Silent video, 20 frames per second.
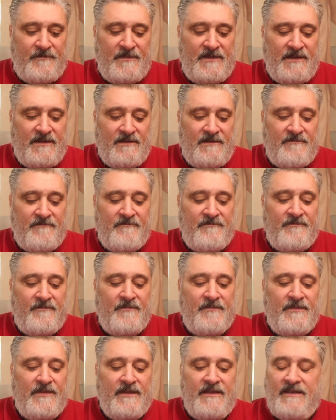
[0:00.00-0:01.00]
Um,
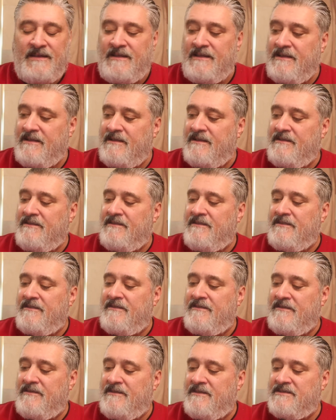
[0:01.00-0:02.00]

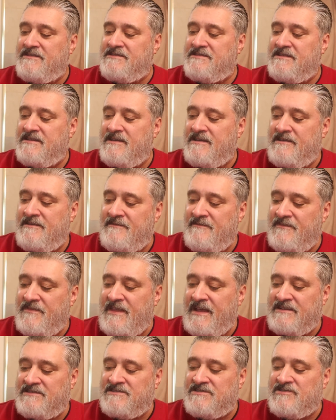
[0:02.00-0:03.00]
this uh,
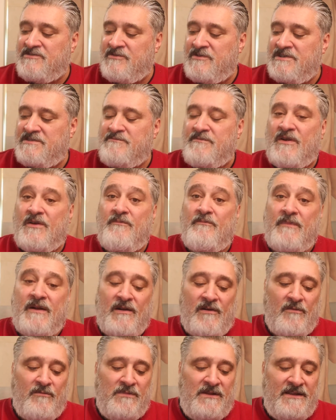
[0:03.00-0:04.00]
Thousand Stories Bourbon
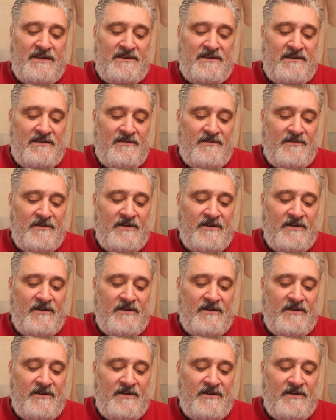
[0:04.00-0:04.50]
Barrel Blend.